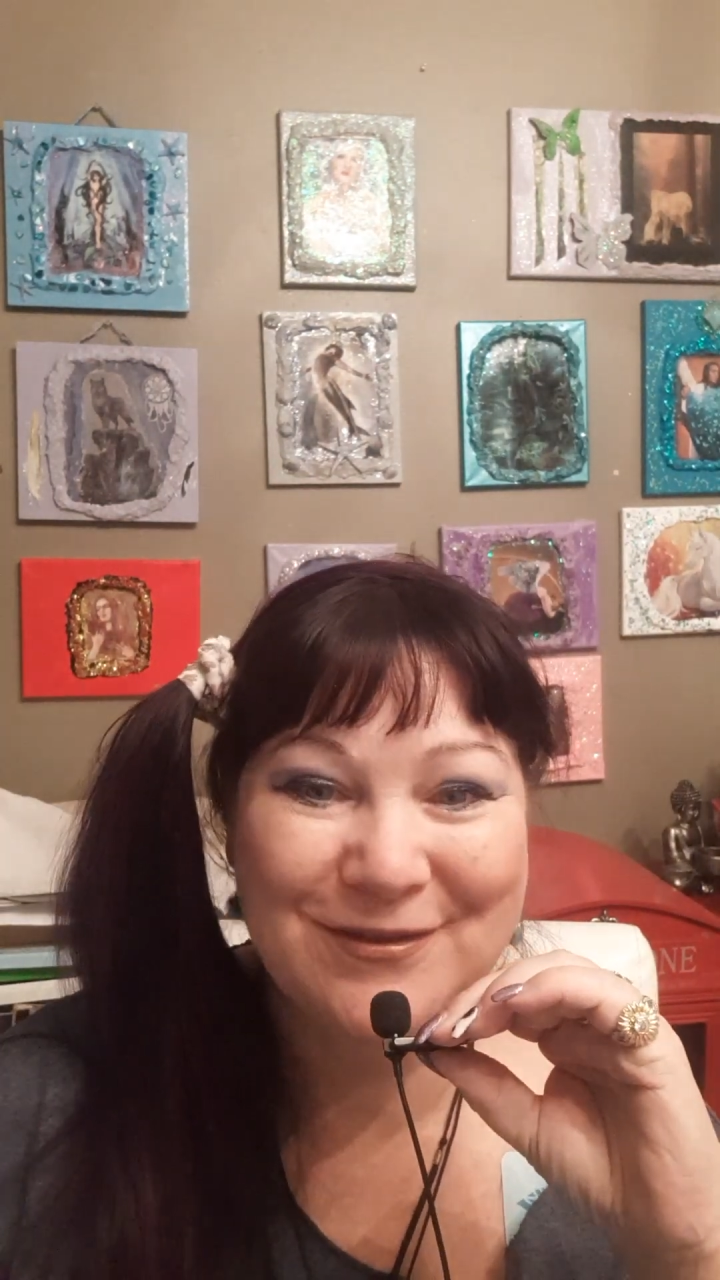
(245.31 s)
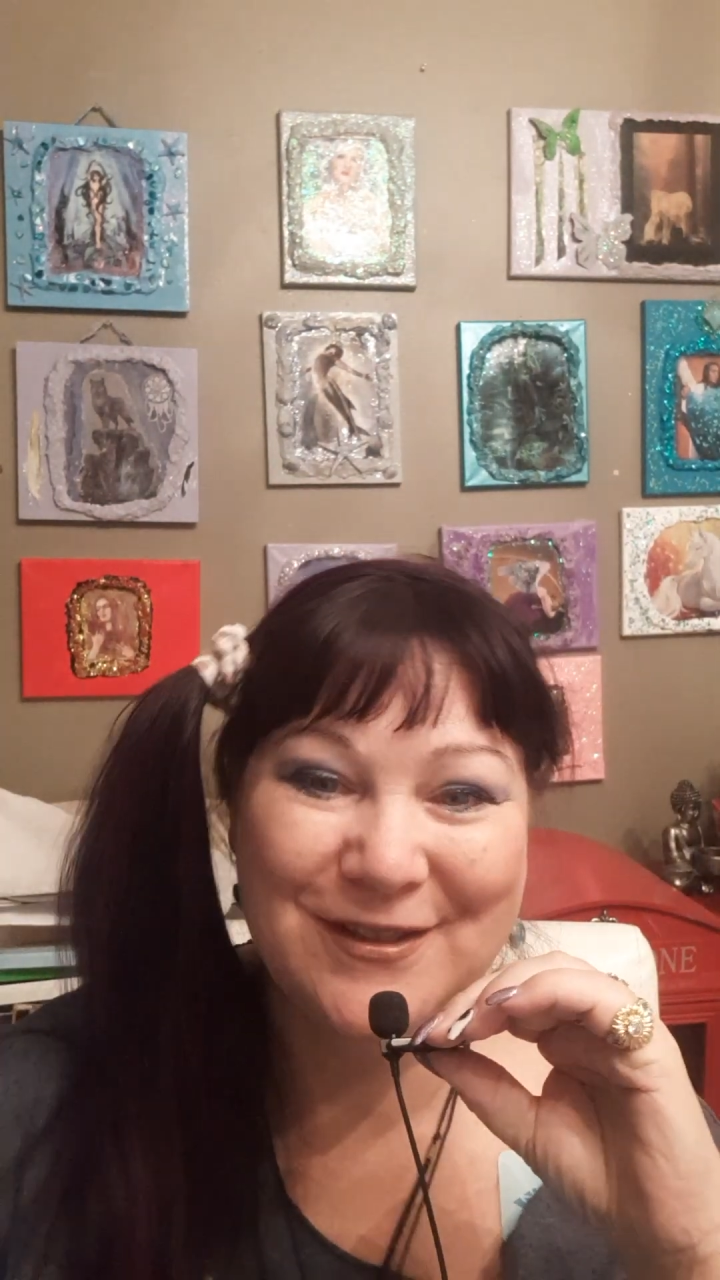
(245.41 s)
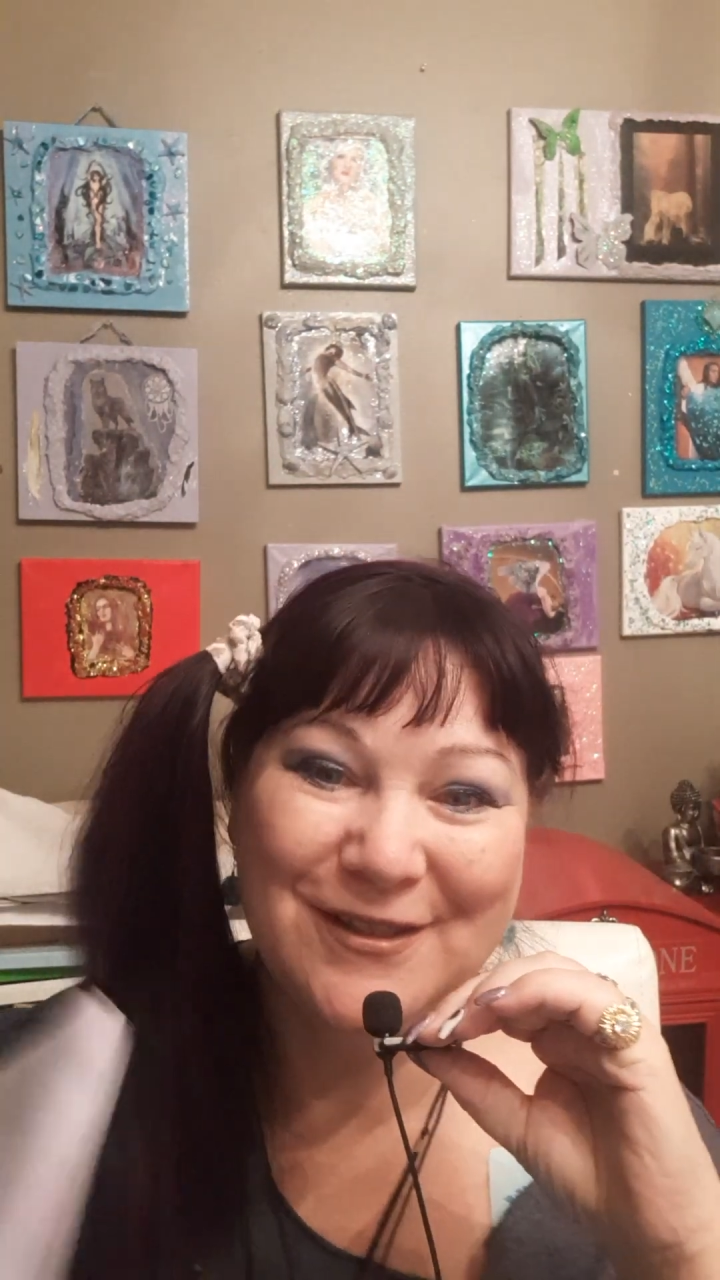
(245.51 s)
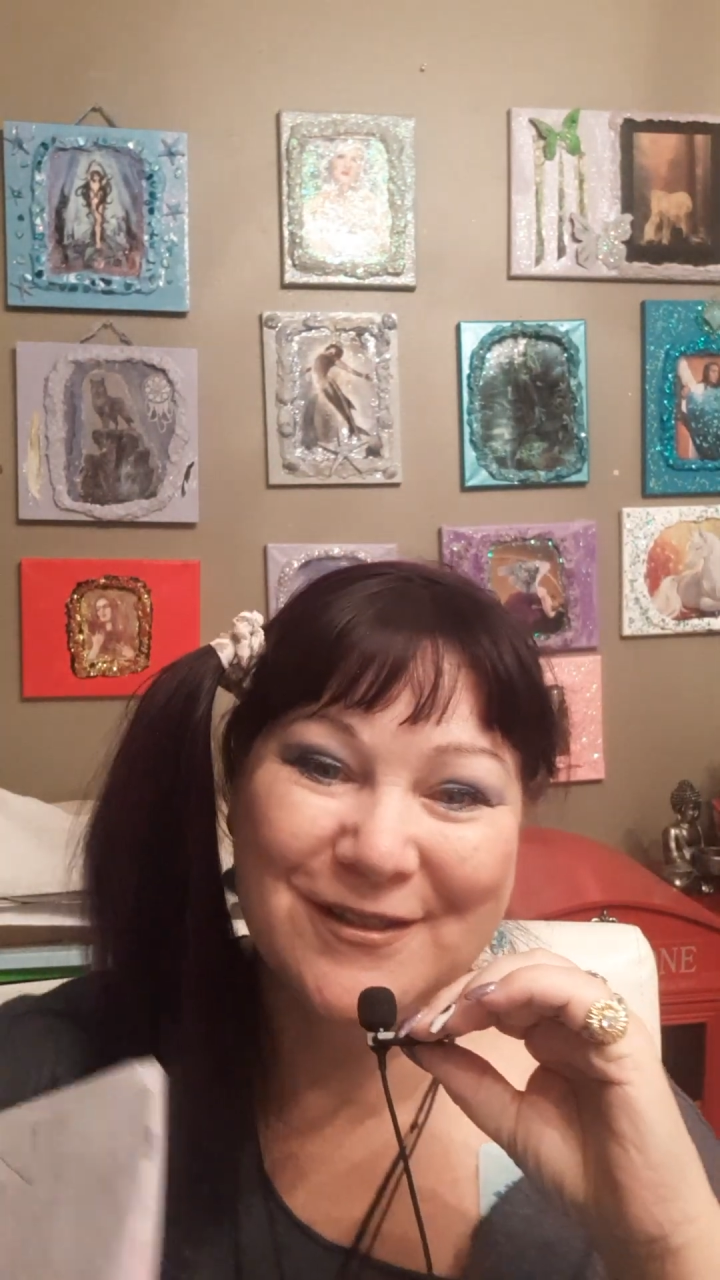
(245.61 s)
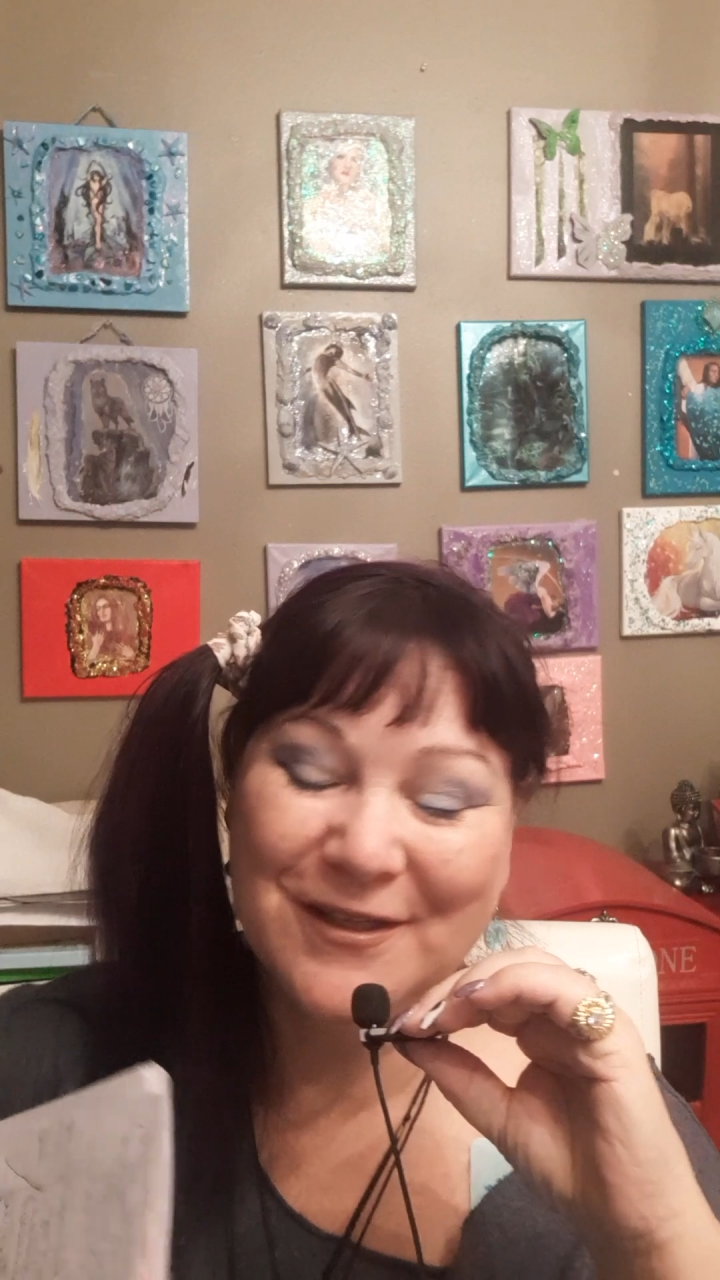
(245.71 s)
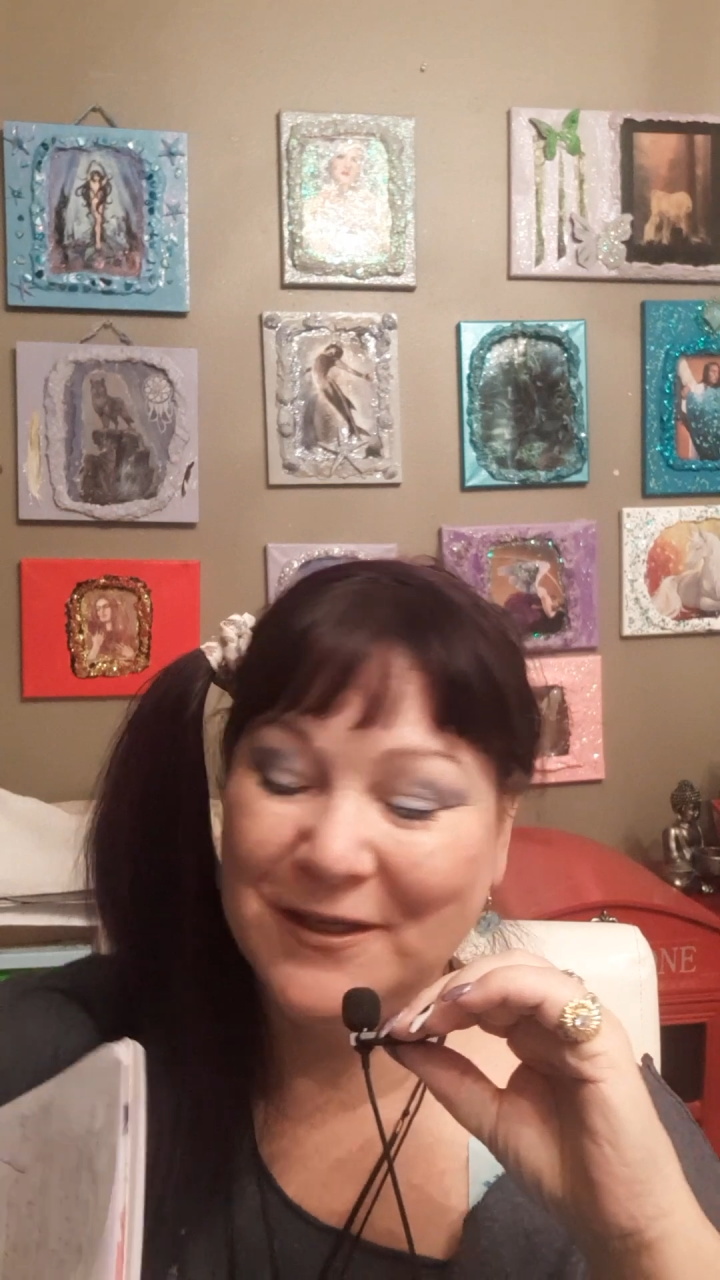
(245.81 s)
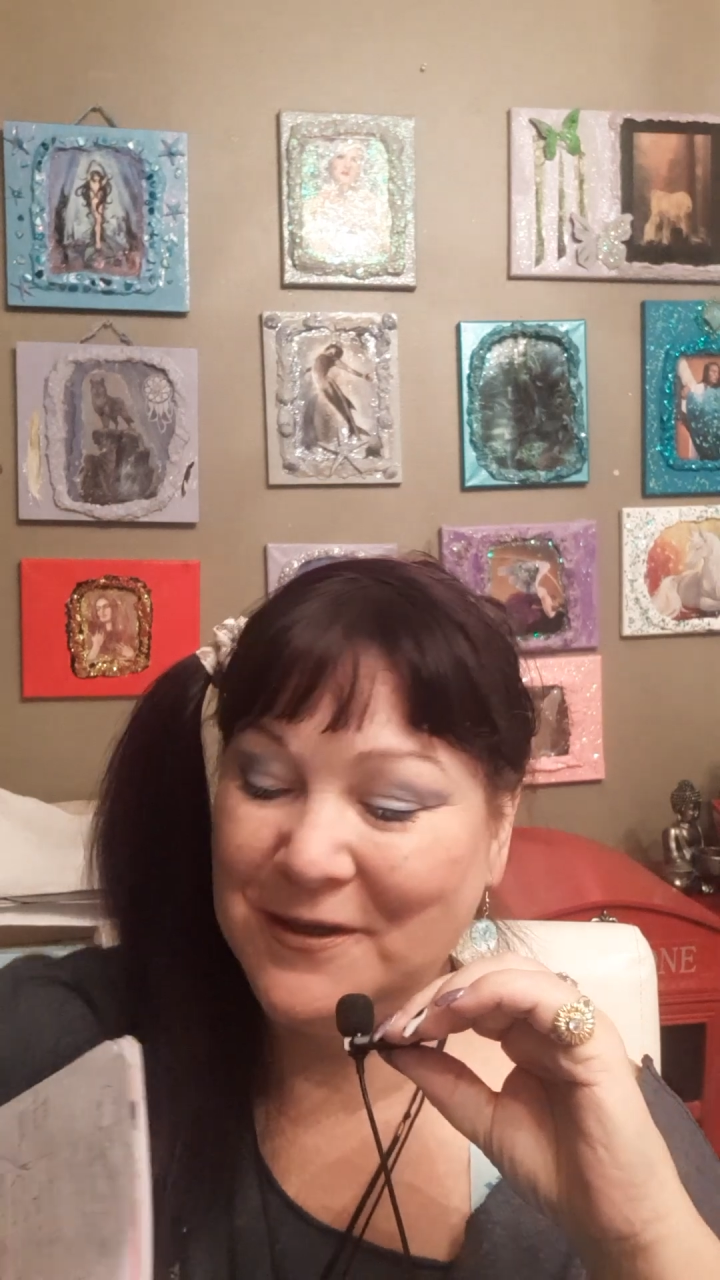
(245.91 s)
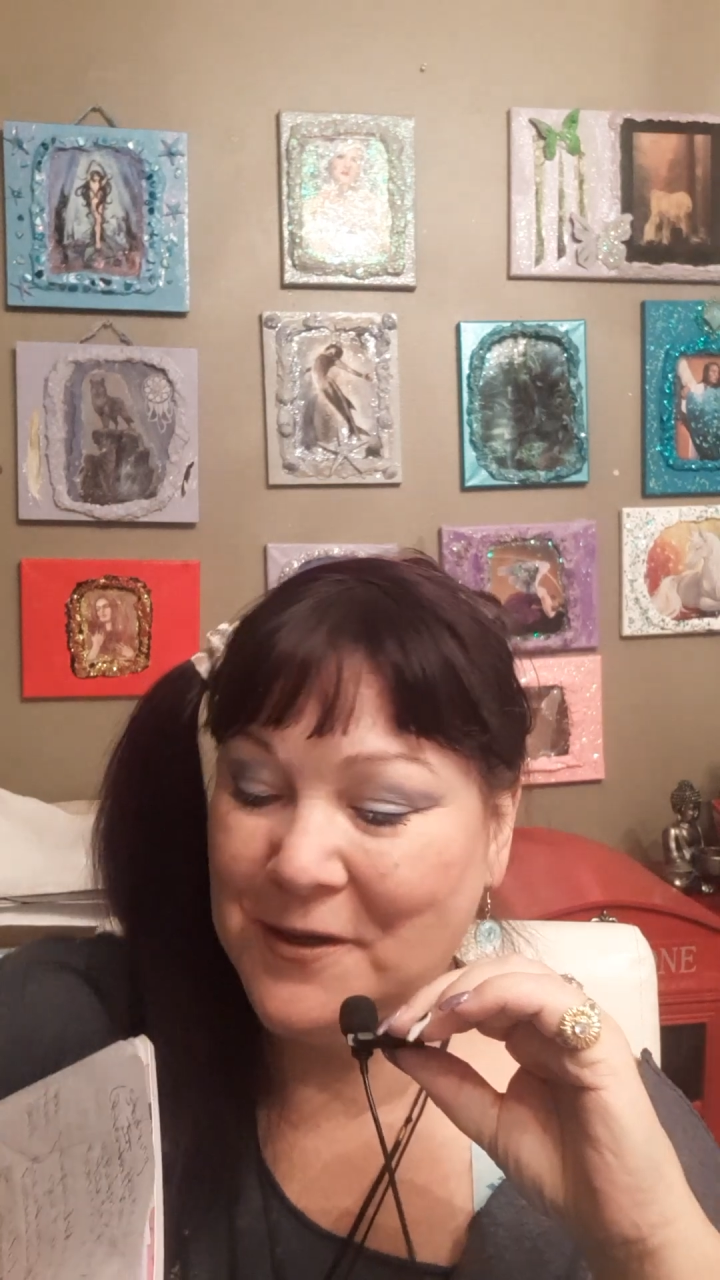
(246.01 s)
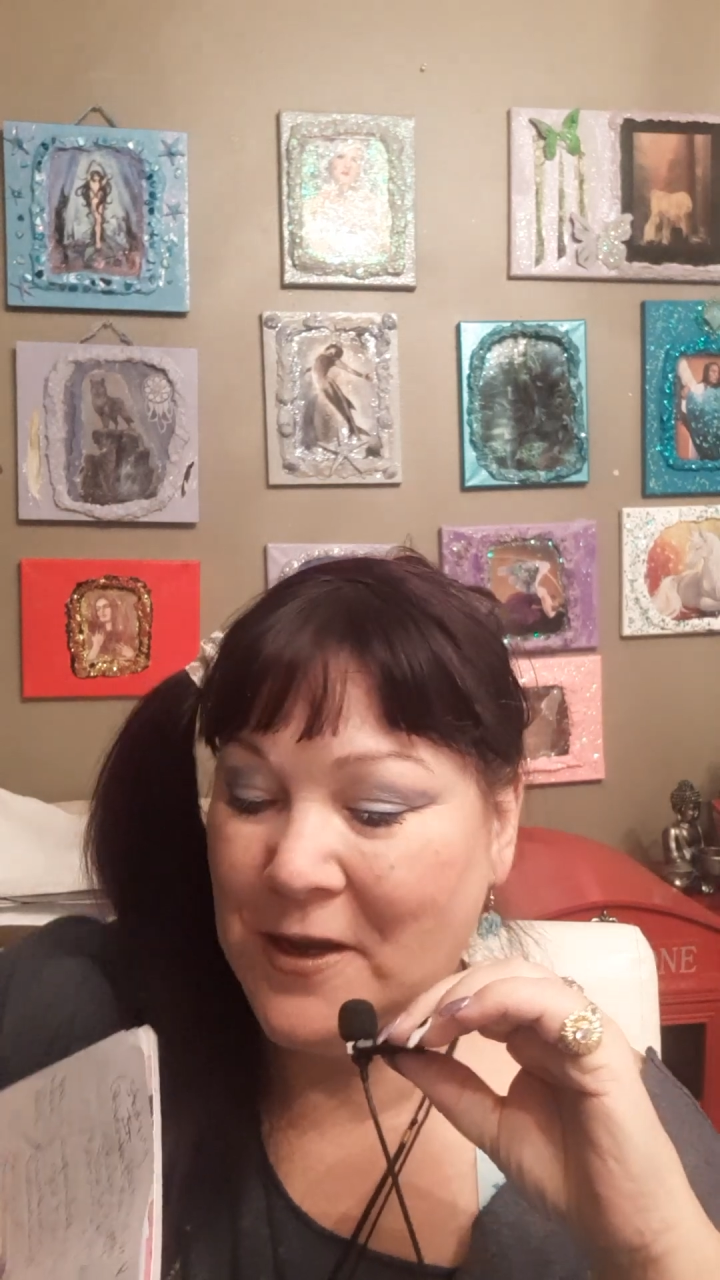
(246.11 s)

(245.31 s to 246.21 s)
DC.